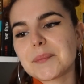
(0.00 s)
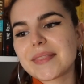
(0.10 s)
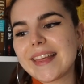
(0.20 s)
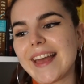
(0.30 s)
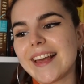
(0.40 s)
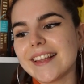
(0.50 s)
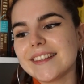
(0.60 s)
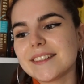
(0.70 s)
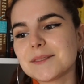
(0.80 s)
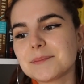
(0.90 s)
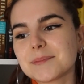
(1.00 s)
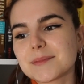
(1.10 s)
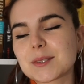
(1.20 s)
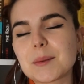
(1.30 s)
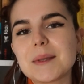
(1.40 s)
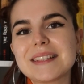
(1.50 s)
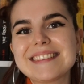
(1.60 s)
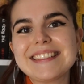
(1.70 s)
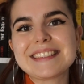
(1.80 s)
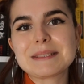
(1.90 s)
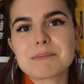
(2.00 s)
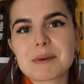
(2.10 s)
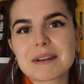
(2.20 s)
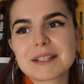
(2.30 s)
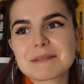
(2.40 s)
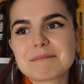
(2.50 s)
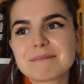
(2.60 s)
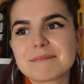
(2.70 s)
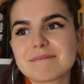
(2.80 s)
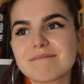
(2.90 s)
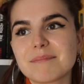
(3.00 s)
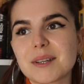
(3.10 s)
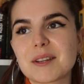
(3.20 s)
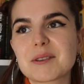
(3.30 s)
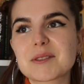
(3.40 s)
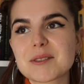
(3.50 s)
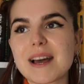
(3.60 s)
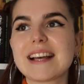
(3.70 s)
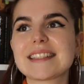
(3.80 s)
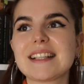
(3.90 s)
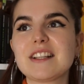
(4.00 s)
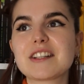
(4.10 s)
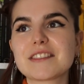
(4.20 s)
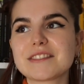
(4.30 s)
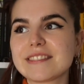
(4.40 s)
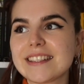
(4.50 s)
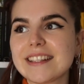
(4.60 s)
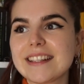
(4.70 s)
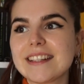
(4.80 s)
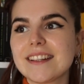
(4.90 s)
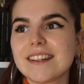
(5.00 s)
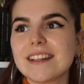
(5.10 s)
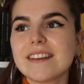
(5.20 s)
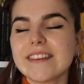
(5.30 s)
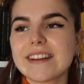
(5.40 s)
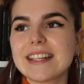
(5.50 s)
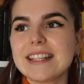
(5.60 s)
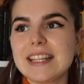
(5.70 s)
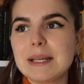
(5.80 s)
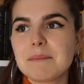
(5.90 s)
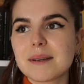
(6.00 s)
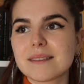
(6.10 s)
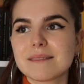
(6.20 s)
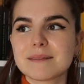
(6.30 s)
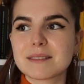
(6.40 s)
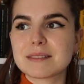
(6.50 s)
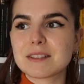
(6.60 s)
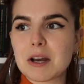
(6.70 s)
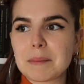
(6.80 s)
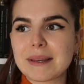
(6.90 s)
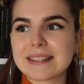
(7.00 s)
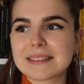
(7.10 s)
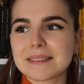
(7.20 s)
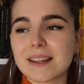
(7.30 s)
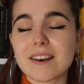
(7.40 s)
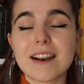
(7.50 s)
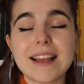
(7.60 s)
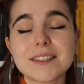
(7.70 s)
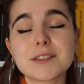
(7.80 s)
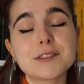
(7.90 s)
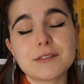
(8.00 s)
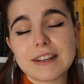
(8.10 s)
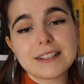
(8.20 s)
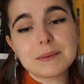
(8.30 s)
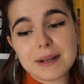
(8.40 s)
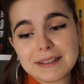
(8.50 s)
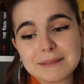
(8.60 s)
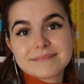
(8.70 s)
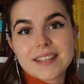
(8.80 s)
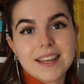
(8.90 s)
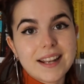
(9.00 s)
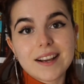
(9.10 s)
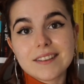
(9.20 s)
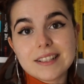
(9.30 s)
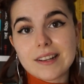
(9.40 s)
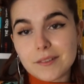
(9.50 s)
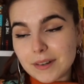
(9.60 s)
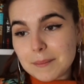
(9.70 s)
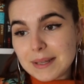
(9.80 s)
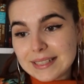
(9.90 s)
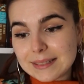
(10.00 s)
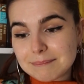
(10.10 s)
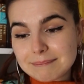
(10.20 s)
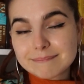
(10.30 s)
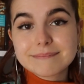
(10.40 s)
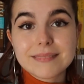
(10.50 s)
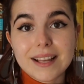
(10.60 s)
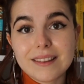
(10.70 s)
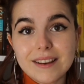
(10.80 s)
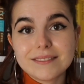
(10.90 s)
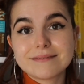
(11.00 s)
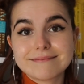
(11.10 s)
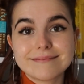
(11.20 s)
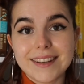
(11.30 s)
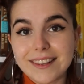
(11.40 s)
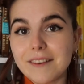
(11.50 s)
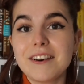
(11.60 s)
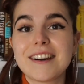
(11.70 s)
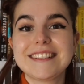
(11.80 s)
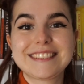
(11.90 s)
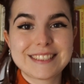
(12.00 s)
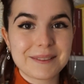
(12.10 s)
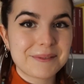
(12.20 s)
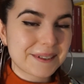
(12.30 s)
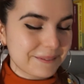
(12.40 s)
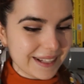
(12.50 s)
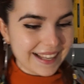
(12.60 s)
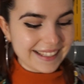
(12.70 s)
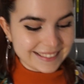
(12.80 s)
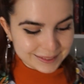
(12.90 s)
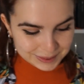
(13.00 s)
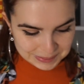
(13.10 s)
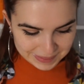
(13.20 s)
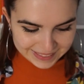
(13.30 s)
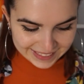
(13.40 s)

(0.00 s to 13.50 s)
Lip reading: And so does this book, but it also has a lot of very deep topics that are handled very well, and I couldn't not recommend it. I love Heartstopper by Alice Oseman.